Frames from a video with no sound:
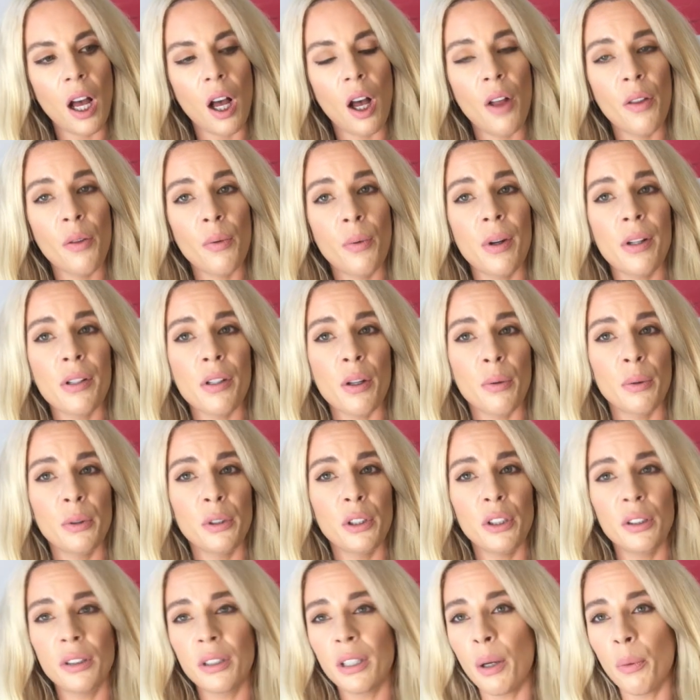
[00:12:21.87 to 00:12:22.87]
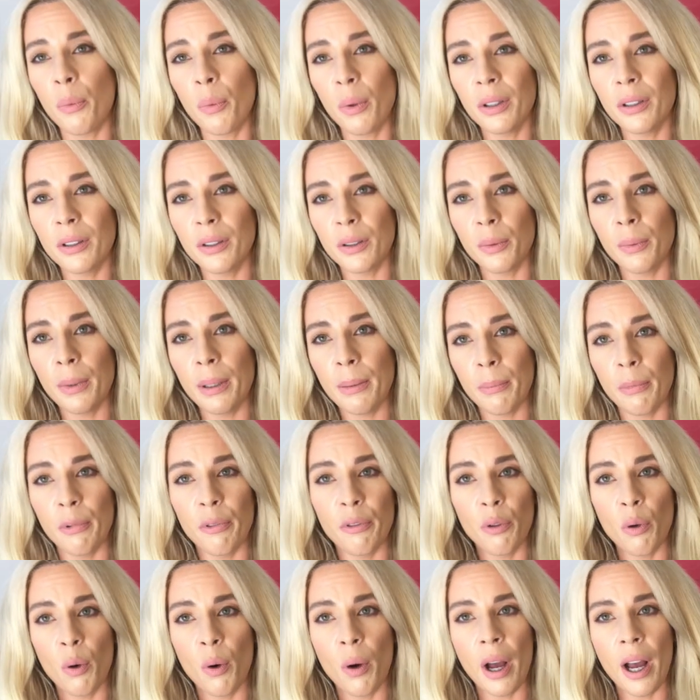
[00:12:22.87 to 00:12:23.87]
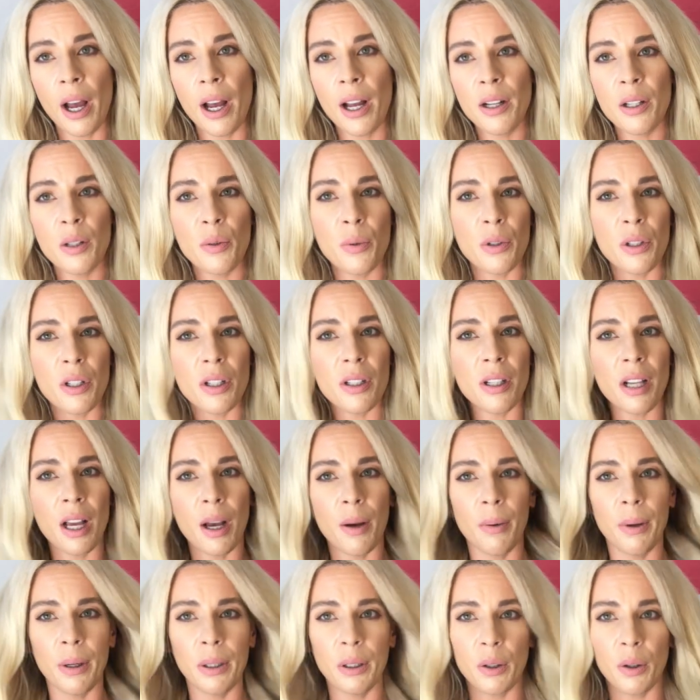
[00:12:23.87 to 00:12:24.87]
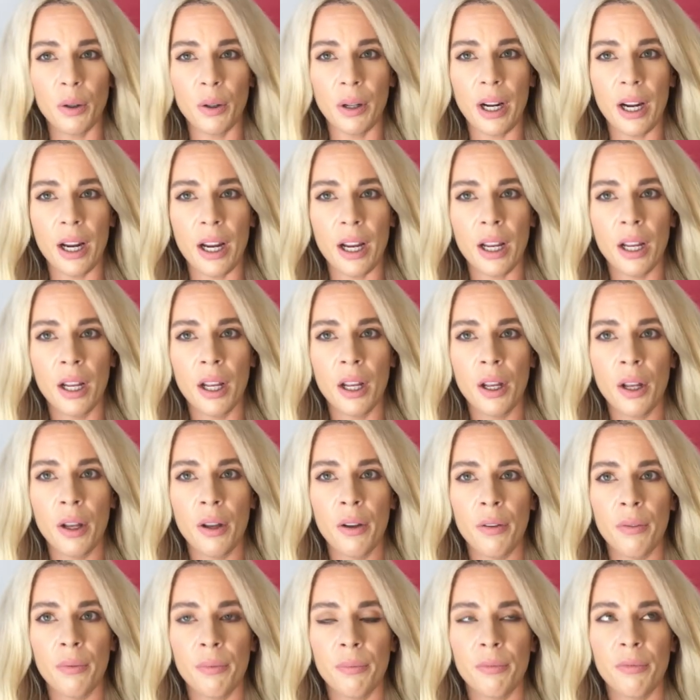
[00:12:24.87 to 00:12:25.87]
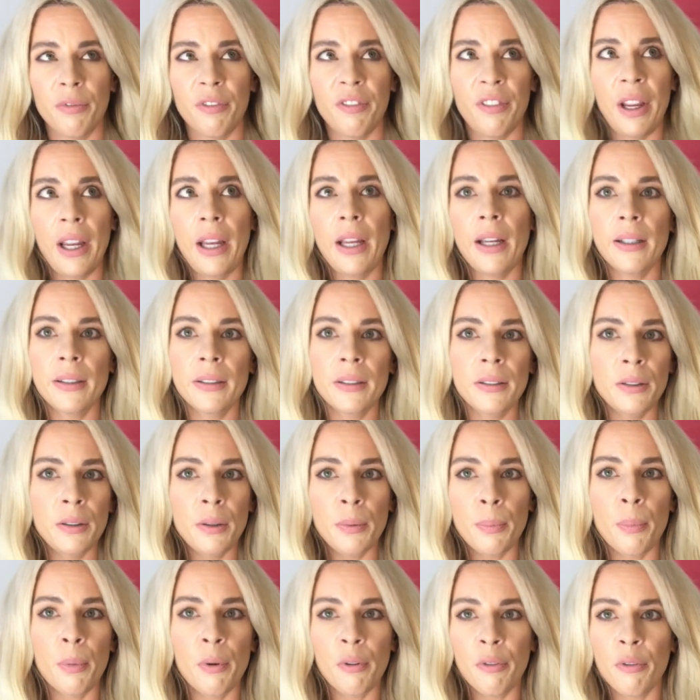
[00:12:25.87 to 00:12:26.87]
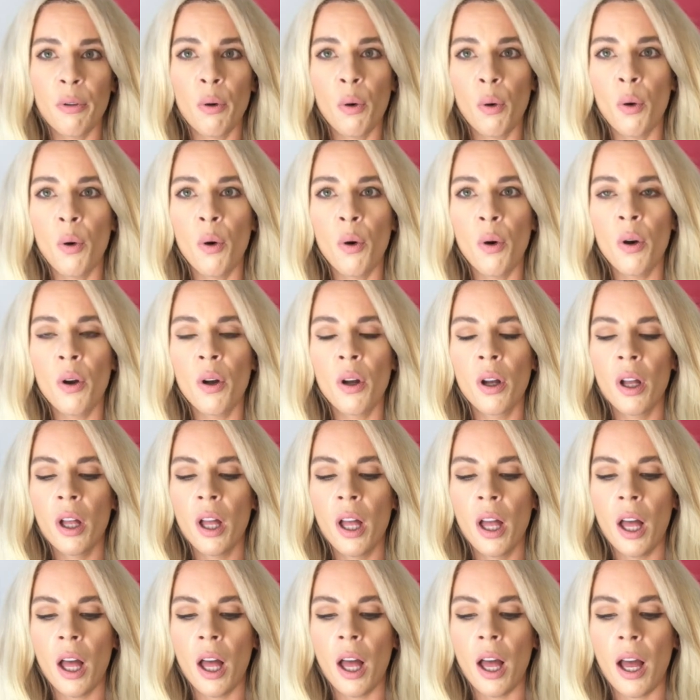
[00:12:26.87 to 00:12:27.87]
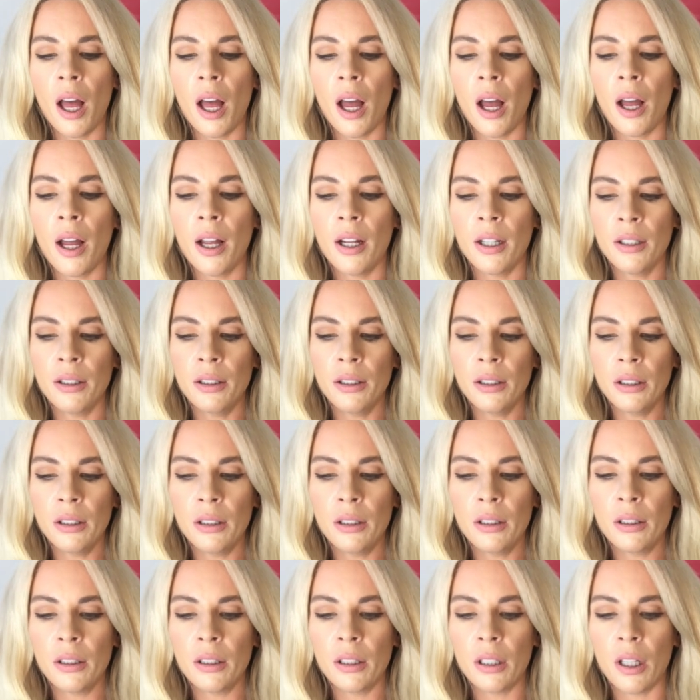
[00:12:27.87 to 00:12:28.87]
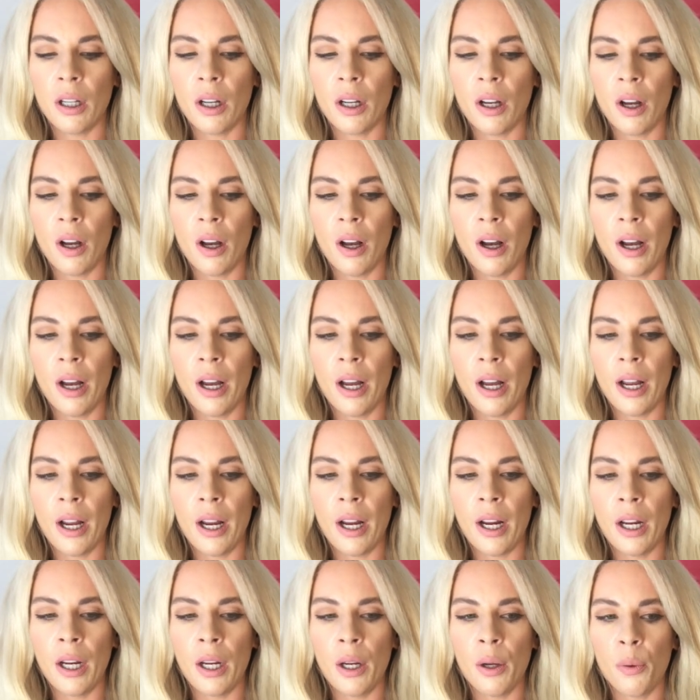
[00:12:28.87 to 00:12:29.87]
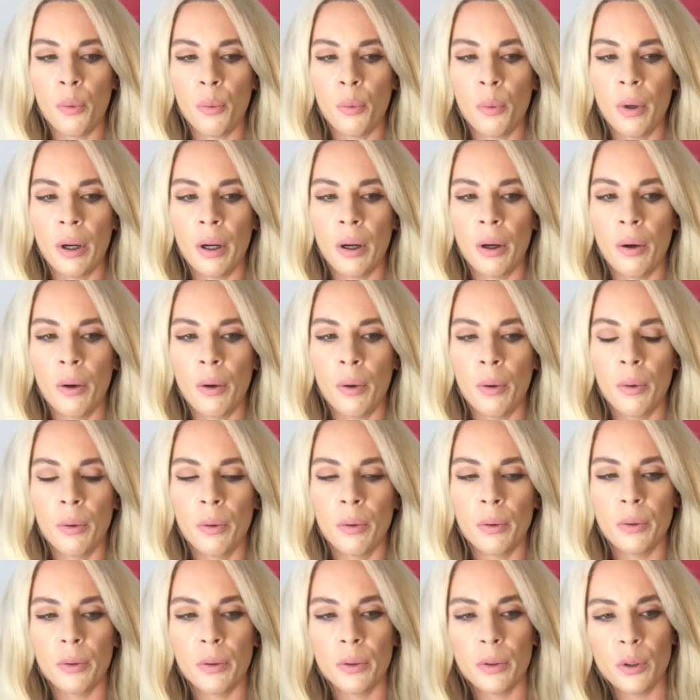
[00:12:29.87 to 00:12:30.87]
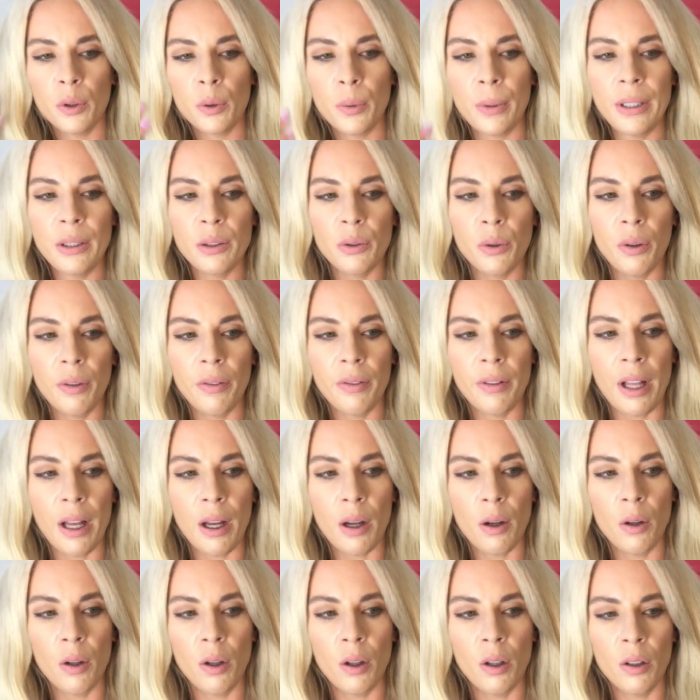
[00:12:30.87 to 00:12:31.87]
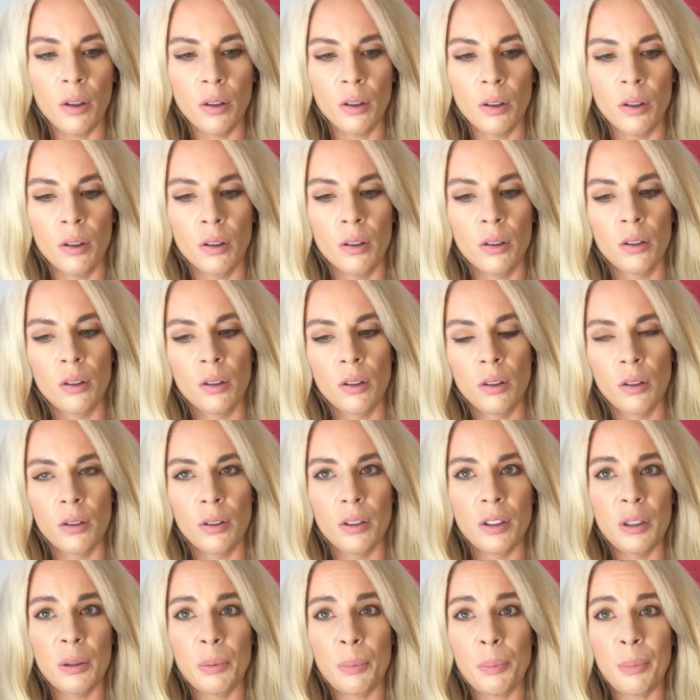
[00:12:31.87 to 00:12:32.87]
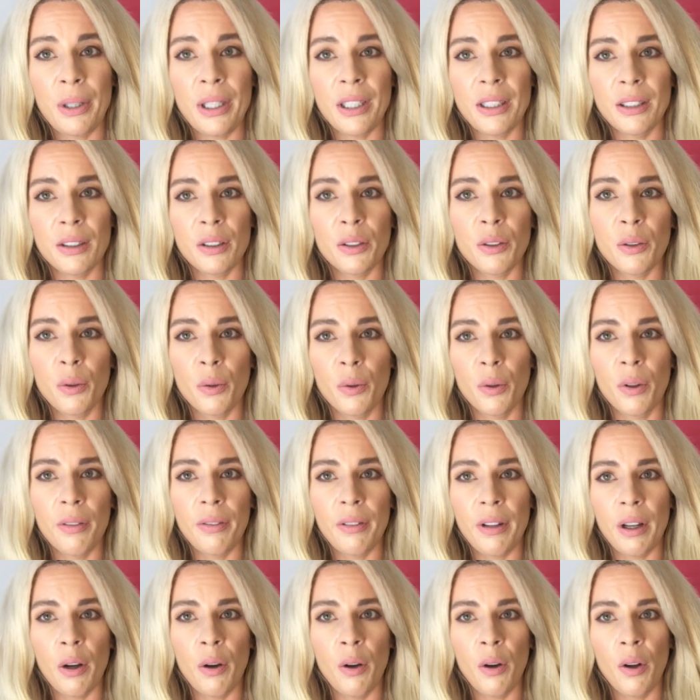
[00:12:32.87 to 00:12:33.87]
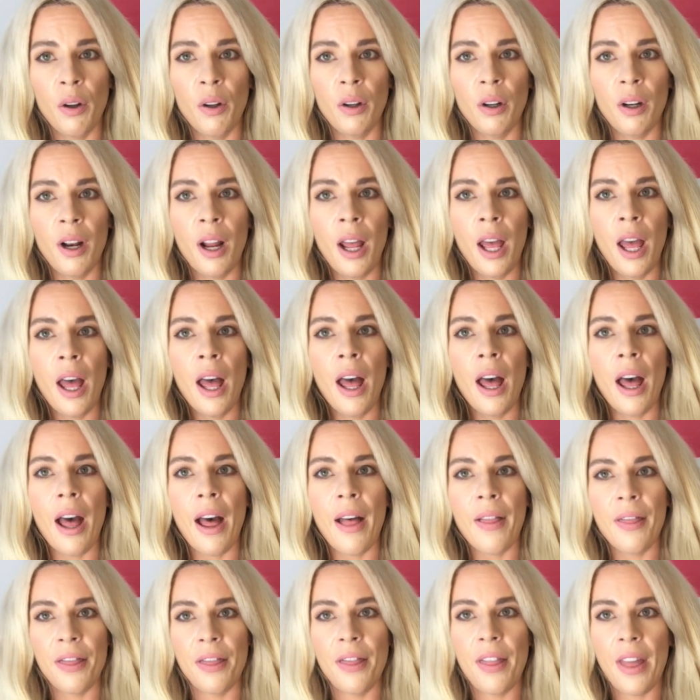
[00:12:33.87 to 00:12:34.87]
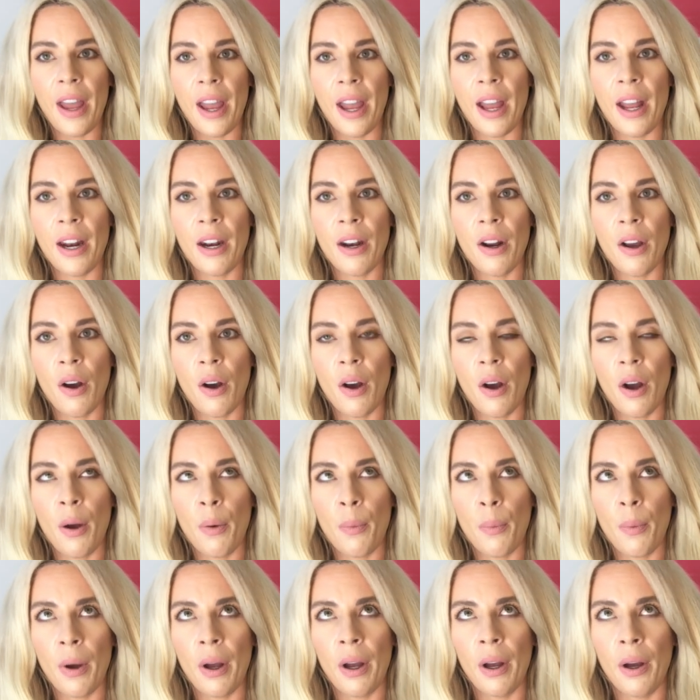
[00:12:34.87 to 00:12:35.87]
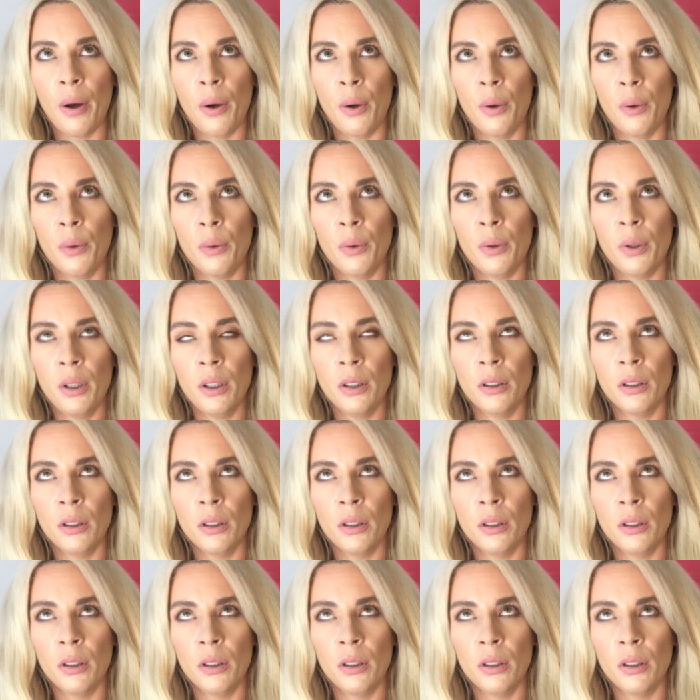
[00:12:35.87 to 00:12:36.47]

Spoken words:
Otherwise I was using it once a week beforehand, which is how I got it fixed before. And I will squeeze all of that on, spritz all of it on, and then I will